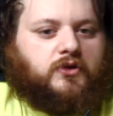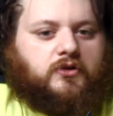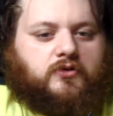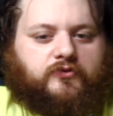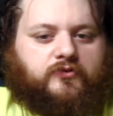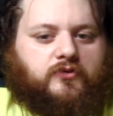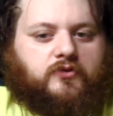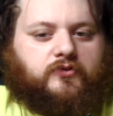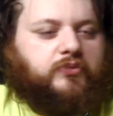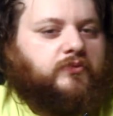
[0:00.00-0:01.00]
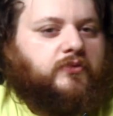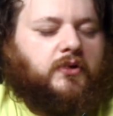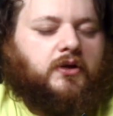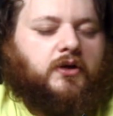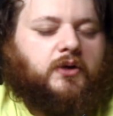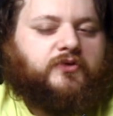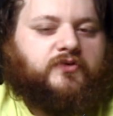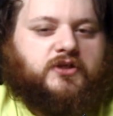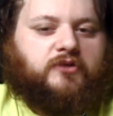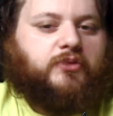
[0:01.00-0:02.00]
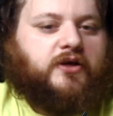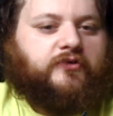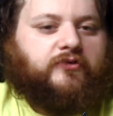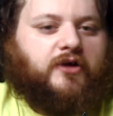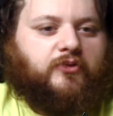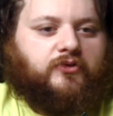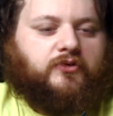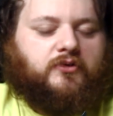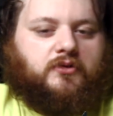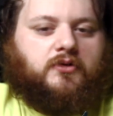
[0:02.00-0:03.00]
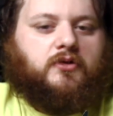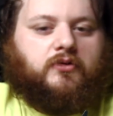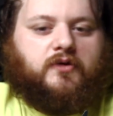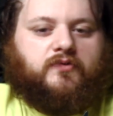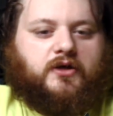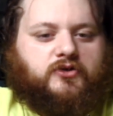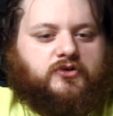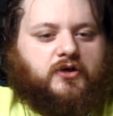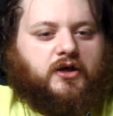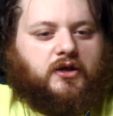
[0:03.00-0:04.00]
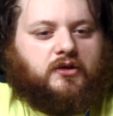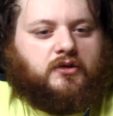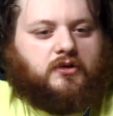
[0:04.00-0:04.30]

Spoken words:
Use. I would suggest blazer ammo, and give that a try.